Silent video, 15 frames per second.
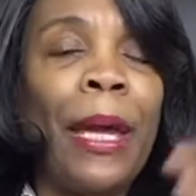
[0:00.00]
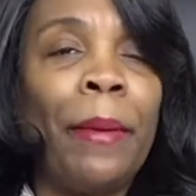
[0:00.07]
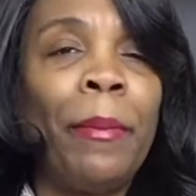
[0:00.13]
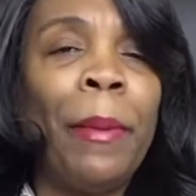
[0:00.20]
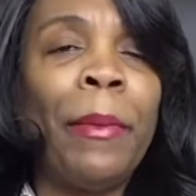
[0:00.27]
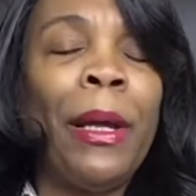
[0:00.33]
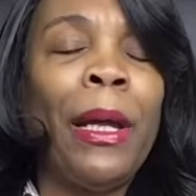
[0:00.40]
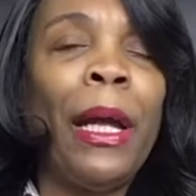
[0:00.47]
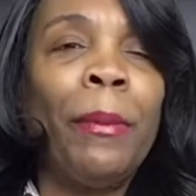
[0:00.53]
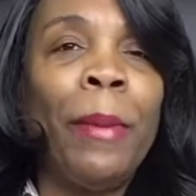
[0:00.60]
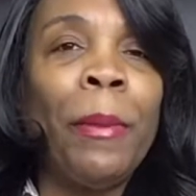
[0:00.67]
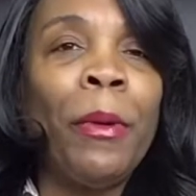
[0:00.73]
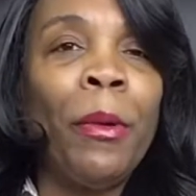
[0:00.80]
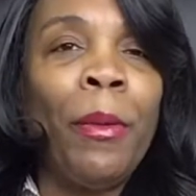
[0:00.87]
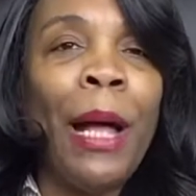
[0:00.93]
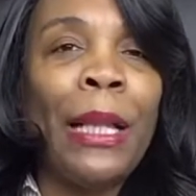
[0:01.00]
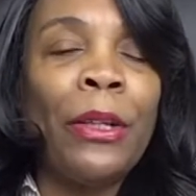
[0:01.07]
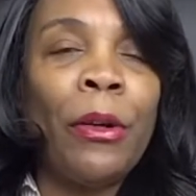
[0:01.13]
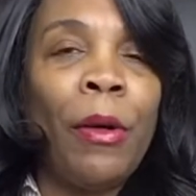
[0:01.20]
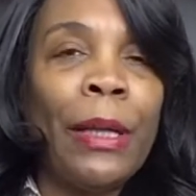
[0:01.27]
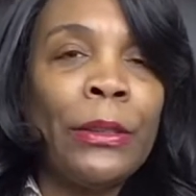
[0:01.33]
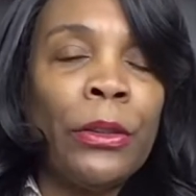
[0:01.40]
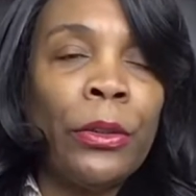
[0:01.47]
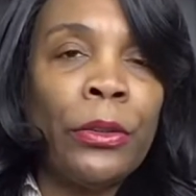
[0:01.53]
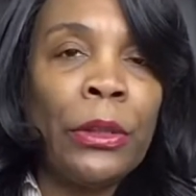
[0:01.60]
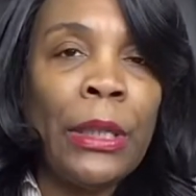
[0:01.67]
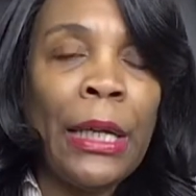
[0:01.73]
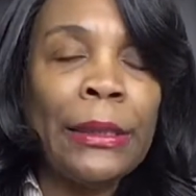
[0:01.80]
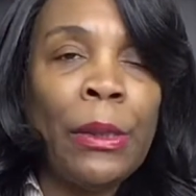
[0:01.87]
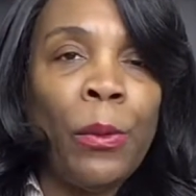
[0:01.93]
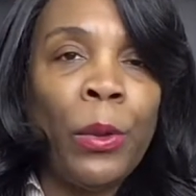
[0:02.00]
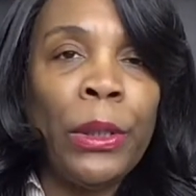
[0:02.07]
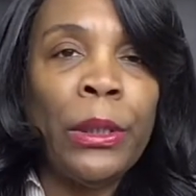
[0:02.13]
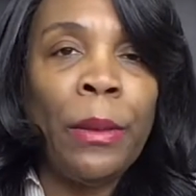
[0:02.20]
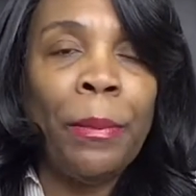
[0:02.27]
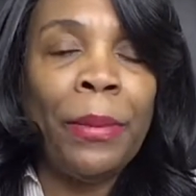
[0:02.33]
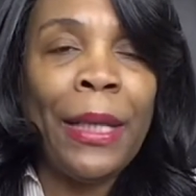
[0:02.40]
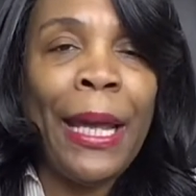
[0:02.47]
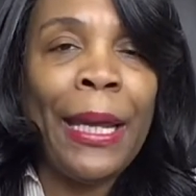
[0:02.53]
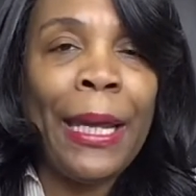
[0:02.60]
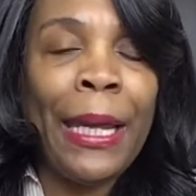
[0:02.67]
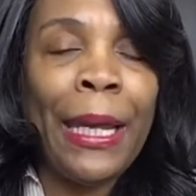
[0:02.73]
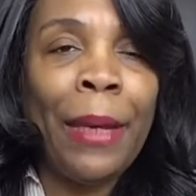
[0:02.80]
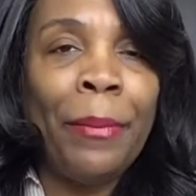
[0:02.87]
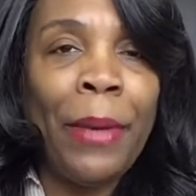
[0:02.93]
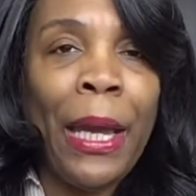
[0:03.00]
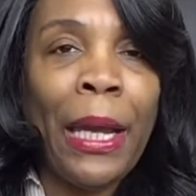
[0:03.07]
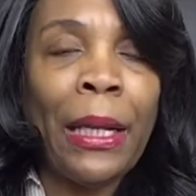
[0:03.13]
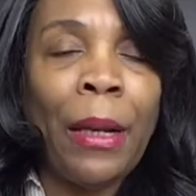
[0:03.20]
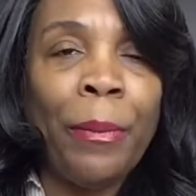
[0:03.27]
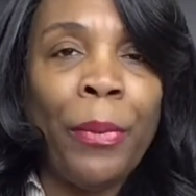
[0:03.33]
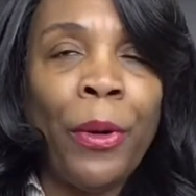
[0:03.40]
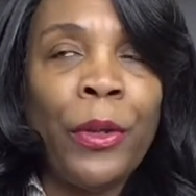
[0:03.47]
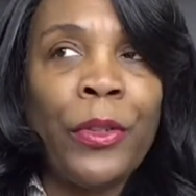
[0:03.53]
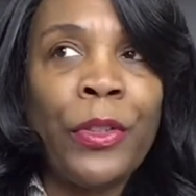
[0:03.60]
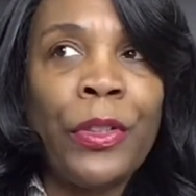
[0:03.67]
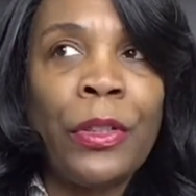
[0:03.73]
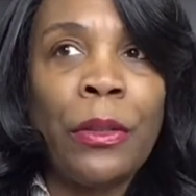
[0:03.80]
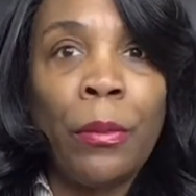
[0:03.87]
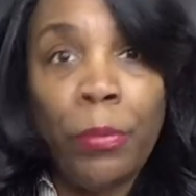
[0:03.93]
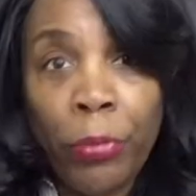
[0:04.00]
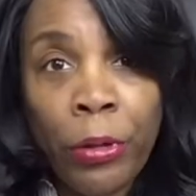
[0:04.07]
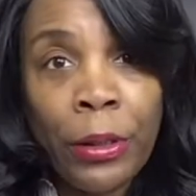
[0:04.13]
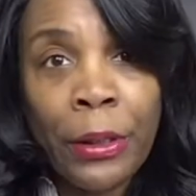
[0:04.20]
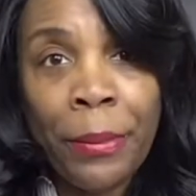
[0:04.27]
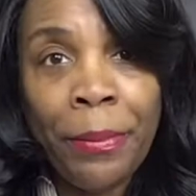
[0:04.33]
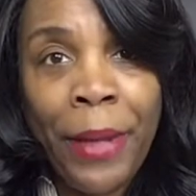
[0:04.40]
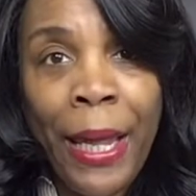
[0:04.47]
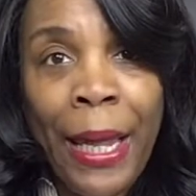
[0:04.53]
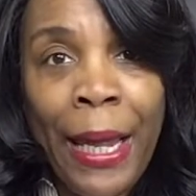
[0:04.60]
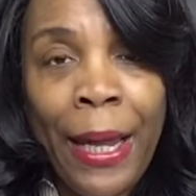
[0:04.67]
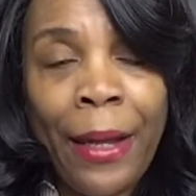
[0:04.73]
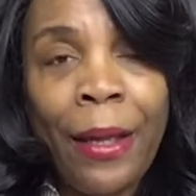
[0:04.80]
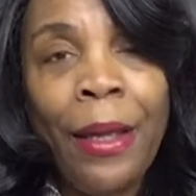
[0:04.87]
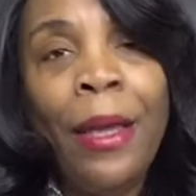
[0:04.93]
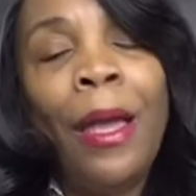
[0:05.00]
Remember a while ago I told you guys I wanted a black handbag and I purchased the Brooklyn bag.